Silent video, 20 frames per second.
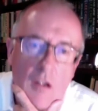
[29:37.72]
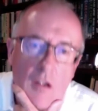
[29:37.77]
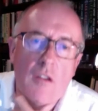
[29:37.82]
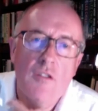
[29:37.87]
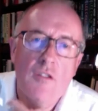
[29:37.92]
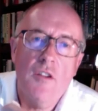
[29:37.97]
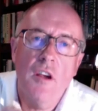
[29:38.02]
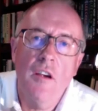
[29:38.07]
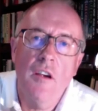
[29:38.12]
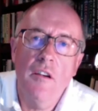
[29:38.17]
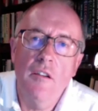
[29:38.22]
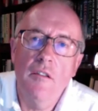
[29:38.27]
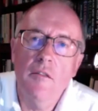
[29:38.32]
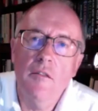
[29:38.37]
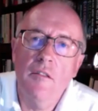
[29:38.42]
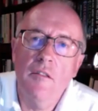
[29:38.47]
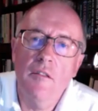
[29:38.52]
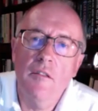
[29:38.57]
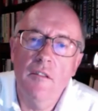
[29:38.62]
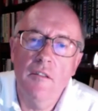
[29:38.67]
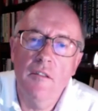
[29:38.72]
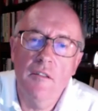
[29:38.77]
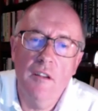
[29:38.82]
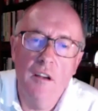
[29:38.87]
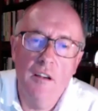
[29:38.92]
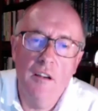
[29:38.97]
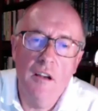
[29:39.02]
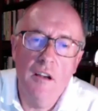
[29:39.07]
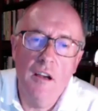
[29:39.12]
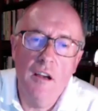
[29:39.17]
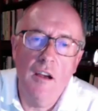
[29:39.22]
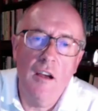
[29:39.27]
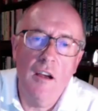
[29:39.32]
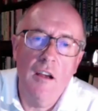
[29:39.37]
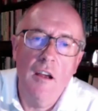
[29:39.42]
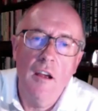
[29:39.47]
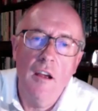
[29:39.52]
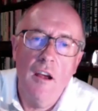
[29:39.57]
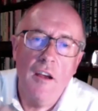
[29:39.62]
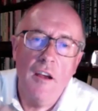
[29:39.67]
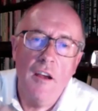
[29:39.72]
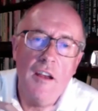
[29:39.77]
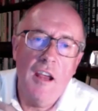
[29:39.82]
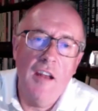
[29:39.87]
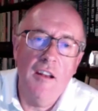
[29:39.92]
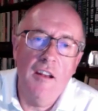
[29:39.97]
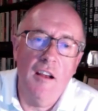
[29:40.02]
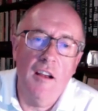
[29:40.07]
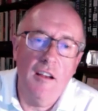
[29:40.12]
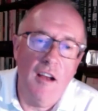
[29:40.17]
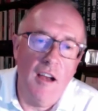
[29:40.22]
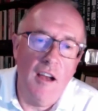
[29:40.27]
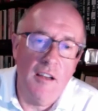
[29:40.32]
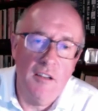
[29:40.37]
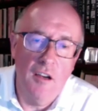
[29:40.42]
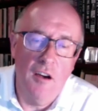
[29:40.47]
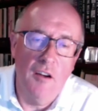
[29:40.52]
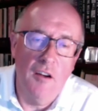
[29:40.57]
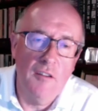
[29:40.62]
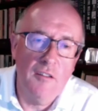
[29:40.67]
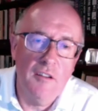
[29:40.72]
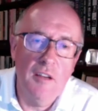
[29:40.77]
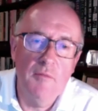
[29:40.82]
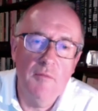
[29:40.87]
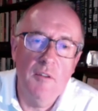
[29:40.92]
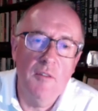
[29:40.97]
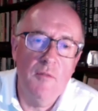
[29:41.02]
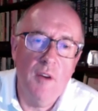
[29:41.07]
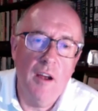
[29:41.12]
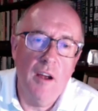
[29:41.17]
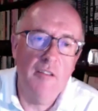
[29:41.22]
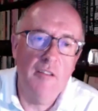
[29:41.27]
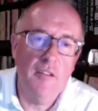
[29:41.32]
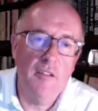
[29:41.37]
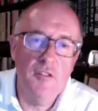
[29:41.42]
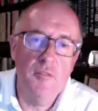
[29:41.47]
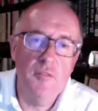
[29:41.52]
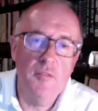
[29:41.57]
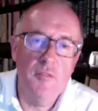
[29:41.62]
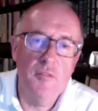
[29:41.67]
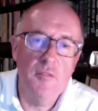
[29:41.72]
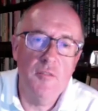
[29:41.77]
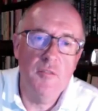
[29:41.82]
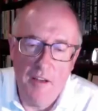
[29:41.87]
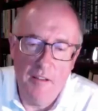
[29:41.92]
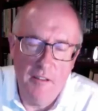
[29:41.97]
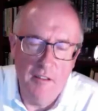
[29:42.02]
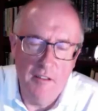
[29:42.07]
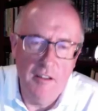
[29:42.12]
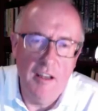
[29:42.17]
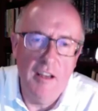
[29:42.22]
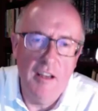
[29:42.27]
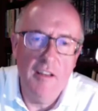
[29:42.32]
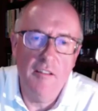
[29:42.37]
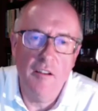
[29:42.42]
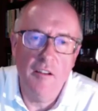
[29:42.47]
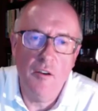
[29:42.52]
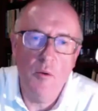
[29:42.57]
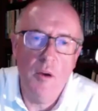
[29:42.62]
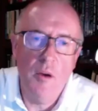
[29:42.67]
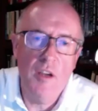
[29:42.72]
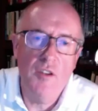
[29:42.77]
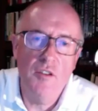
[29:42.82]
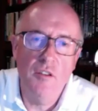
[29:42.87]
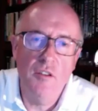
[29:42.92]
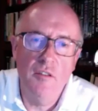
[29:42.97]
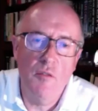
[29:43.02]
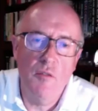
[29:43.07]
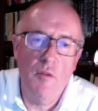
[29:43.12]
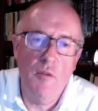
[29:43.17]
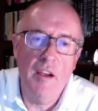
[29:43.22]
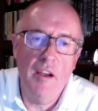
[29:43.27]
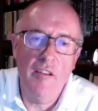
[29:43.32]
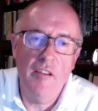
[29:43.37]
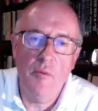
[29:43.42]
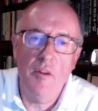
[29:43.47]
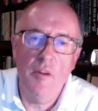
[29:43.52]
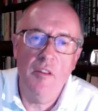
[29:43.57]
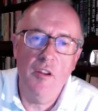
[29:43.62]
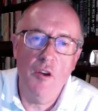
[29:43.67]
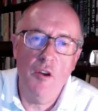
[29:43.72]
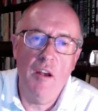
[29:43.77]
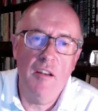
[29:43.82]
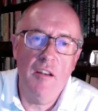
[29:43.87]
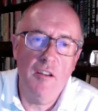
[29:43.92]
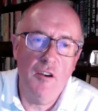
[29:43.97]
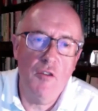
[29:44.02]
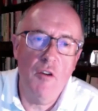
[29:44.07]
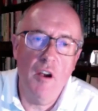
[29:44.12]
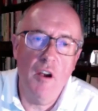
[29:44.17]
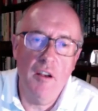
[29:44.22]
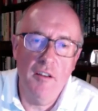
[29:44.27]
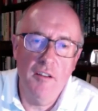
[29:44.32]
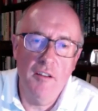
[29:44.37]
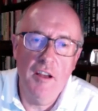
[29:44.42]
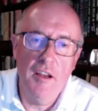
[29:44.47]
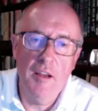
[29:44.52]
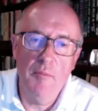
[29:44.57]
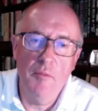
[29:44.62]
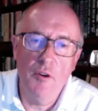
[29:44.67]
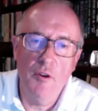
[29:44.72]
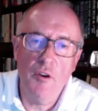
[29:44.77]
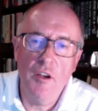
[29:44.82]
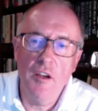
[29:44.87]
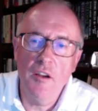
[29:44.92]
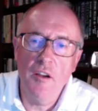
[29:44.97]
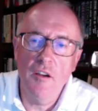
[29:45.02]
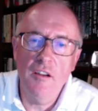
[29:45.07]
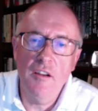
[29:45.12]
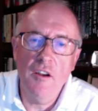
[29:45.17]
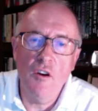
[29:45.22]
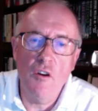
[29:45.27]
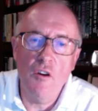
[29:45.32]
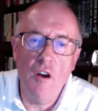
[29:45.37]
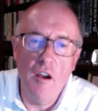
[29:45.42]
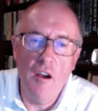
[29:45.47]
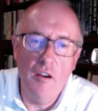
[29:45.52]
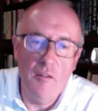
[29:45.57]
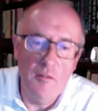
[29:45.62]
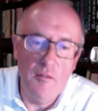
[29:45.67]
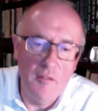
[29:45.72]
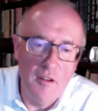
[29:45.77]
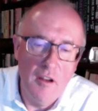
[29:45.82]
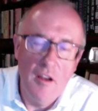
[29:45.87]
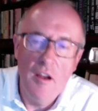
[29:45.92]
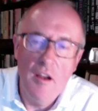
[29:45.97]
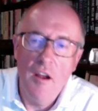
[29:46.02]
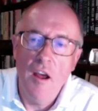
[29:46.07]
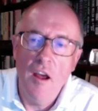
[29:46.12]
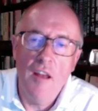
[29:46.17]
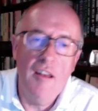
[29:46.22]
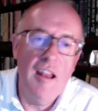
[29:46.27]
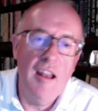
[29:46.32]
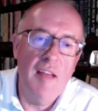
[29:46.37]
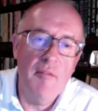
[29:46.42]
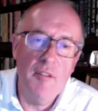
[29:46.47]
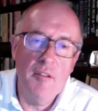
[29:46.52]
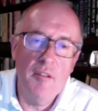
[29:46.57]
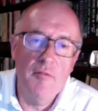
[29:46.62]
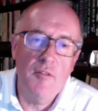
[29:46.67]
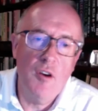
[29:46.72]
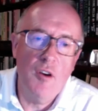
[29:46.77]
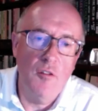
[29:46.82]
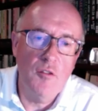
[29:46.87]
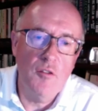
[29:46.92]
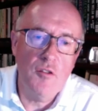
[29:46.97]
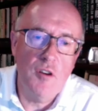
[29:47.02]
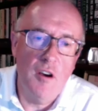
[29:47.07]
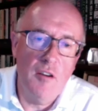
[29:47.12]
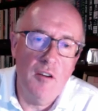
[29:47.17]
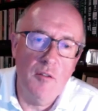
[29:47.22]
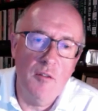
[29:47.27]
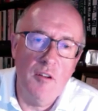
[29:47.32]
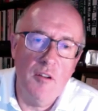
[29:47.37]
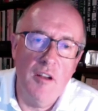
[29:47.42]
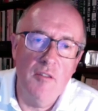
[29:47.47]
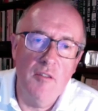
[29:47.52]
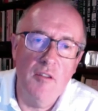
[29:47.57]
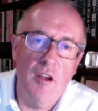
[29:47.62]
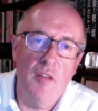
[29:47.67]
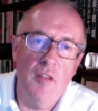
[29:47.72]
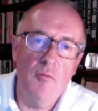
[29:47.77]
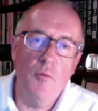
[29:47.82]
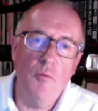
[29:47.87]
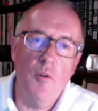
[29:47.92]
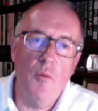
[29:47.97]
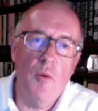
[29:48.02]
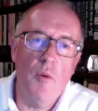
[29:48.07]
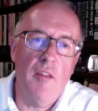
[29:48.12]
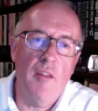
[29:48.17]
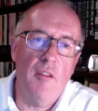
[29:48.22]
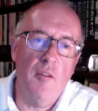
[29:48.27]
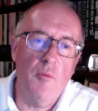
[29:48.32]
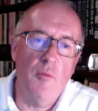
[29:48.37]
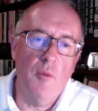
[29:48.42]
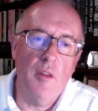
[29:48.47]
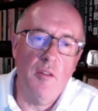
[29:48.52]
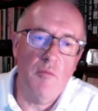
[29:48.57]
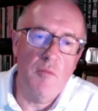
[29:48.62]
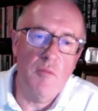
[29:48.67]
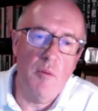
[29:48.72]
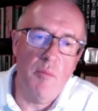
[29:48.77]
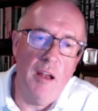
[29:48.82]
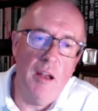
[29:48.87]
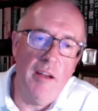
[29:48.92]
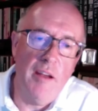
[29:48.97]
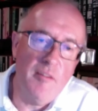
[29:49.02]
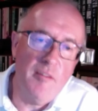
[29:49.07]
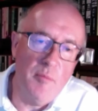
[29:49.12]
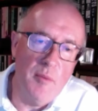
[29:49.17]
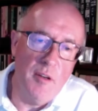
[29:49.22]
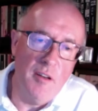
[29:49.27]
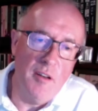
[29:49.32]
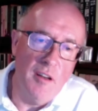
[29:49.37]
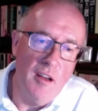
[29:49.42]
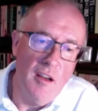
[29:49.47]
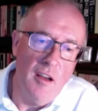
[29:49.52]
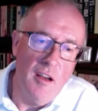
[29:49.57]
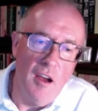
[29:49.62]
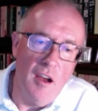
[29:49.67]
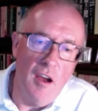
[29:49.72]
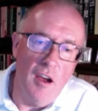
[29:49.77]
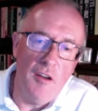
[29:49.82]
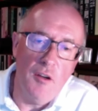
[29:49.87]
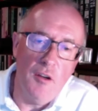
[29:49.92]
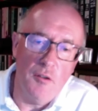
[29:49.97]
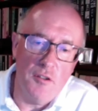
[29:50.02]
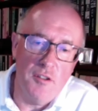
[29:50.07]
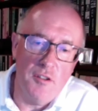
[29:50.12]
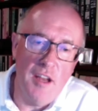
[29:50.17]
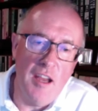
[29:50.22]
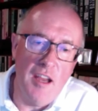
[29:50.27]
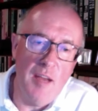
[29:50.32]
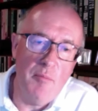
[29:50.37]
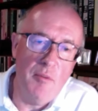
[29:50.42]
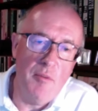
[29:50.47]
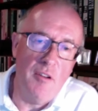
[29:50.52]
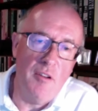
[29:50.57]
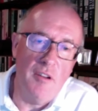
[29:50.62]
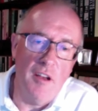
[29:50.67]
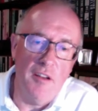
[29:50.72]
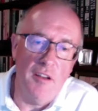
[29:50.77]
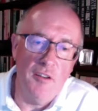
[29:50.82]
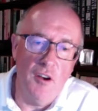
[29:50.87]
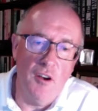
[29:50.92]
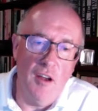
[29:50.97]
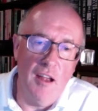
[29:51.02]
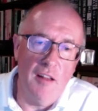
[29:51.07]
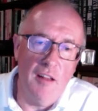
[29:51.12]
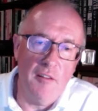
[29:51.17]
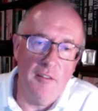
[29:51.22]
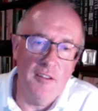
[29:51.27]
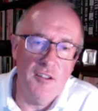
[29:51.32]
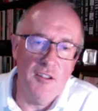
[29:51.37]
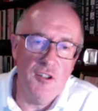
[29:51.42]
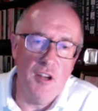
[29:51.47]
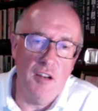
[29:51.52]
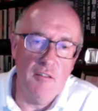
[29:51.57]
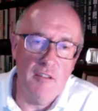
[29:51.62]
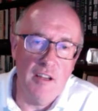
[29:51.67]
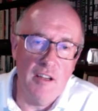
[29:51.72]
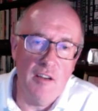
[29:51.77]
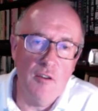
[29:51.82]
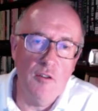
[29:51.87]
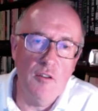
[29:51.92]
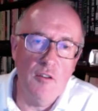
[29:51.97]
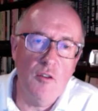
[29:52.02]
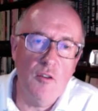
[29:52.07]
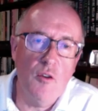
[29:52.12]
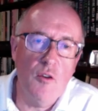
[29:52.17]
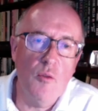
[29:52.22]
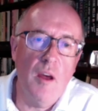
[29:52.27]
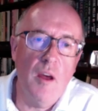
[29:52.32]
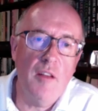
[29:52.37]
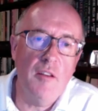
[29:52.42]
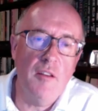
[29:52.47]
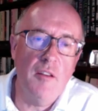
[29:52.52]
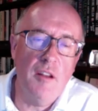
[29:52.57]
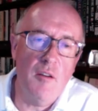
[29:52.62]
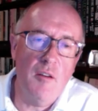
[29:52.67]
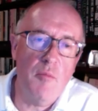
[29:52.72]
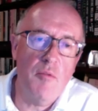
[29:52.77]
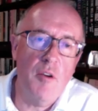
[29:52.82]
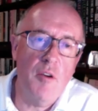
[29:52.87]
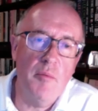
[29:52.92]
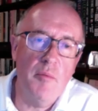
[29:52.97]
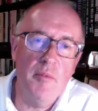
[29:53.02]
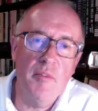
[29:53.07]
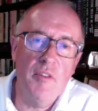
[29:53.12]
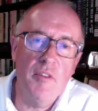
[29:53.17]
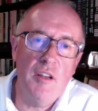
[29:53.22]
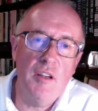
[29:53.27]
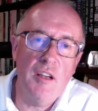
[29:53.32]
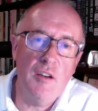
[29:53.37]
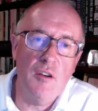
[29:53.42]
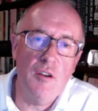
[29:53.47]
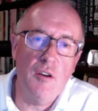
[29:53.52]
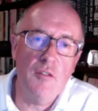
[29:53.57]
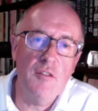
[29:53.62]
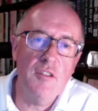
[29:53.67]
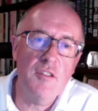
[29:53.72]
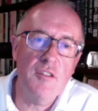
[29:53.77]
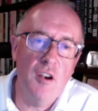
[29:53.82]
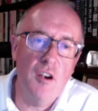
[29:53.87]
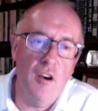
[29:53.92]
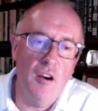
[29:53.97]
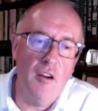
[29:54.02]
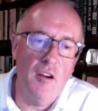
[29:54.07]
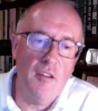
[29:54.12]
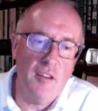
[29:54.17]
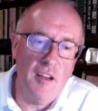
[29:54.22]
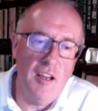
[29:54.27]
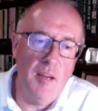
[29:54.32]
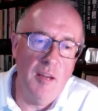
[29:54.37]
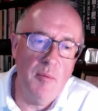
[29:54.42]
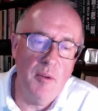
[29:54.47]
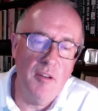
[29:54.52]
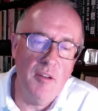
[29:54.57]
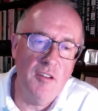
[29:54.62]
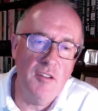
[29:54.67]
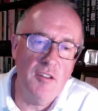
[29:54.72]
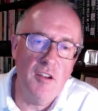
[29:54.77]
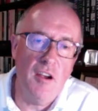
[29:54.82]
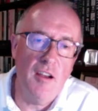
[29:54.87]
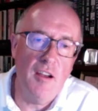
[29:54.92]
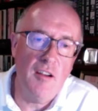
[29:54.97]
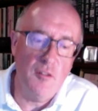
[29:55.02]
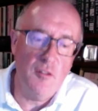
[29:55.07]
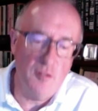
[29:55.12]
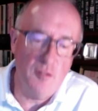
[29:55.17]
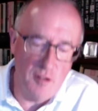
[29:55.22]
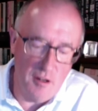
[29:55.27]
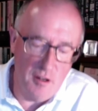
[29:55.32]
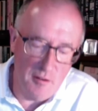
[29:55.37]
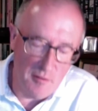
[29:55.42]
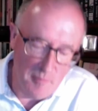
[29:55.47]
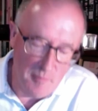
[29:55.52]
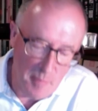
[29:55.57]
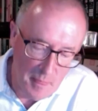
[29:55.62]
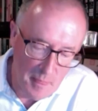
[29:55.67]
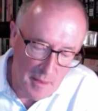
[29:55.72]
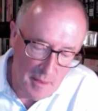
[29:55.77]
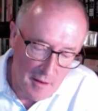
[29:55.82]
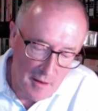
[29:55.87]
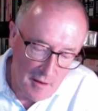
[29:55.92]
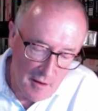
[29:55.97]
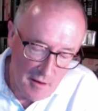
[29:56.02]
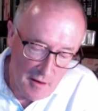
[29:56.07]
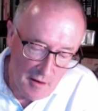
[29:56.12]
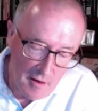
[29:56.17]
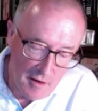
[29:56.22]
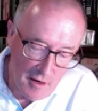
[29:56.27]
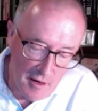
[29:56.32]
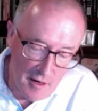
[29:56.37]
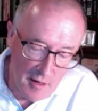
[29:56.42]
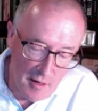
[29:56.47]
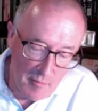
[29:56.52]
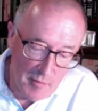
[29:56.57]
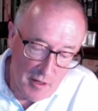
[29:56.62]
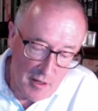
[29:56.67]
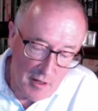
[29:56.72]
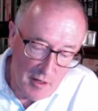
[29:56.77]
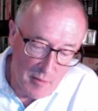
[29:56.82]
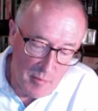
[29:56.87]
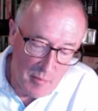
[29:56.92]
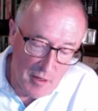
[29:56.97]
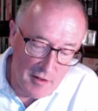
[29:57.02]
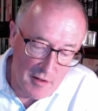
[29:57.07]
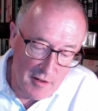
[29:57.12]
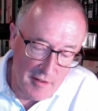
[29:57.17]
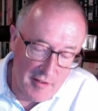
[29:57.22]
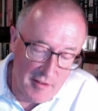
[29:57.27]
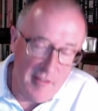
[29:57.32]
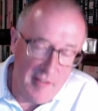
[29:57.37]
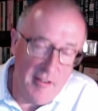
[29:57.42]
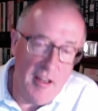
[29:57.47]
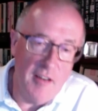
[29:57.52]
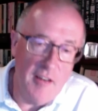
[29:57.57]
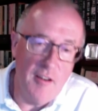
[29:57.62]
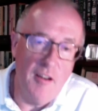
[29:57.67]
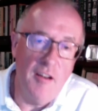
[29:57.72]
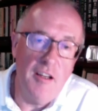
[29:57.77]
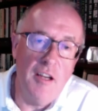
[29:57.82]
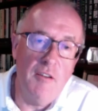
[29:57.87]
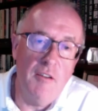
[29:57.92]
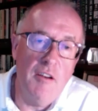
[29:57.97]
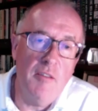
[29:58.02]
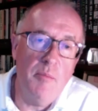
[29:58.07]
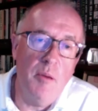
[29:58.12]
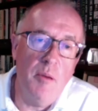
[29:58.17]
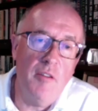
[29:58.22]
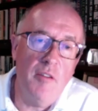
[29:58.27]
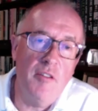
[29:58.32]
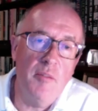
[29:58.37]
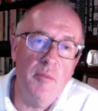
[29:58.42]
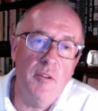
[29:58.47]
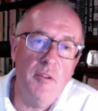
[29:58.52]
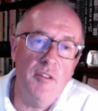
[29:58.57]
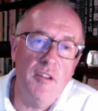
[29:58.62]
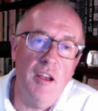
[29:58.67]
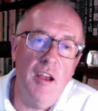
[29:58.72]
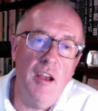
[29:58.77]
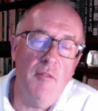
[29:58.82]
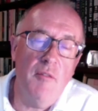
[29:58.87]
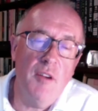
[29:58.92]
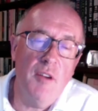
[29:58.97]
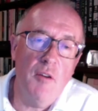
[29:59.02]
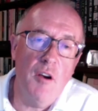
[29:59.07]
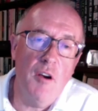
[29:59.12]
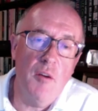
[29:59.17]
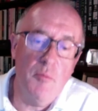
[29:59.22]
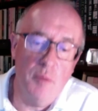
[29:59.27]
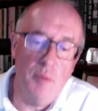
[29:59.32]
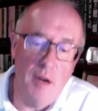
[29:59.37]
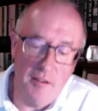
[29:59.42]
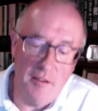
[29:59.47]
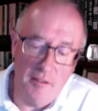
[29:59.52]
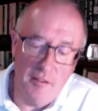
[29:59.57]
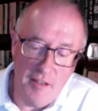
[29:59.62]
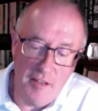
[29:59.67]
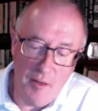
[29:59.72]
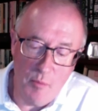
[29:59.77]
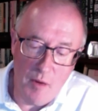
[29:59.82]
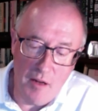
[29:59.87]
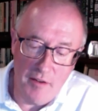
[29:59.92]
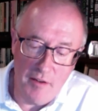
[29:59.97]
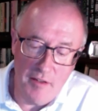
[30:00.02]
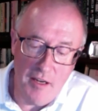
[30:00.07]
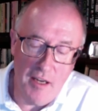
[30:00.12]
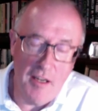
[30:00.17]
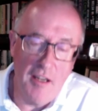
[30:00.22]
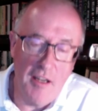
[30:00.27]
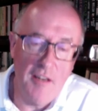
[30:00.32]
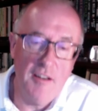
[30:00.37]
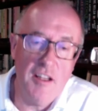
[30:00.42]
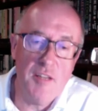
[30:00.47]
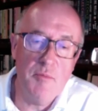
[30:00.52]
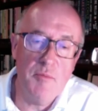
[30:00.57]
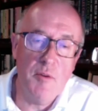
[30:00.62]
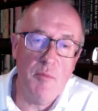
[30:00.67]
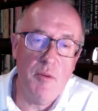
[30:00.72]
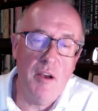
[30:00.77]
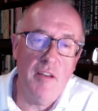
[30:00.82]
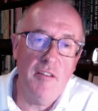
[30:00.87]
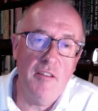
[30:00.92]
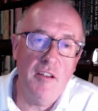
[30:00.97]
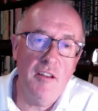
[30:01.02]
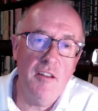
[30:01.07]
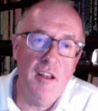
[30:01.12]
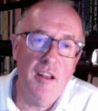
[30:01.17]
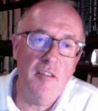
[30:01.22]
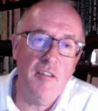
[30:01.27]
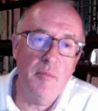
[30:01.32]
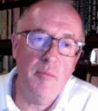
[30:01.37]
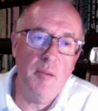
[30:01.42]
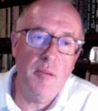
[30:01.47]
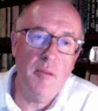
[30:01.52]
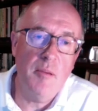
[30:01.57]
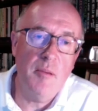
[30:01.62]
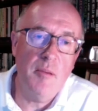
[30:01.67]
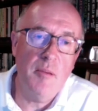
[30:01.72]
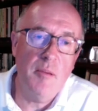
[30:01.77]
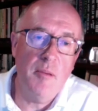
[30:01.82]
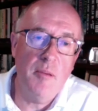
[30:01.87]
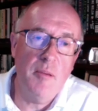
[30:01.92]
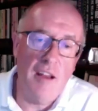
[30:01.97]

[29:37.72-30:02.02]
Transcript: So again, I can't give advice on specifics, and it is a question to raise with your endocrine team, looking at your own level of control and whether with replacement you're stable and your health is generally good, or whether there are problems that your doctors can't keep under tight control. But as I said earlier, it's possible to have your own pregnancy while taking desmopressin. That's been well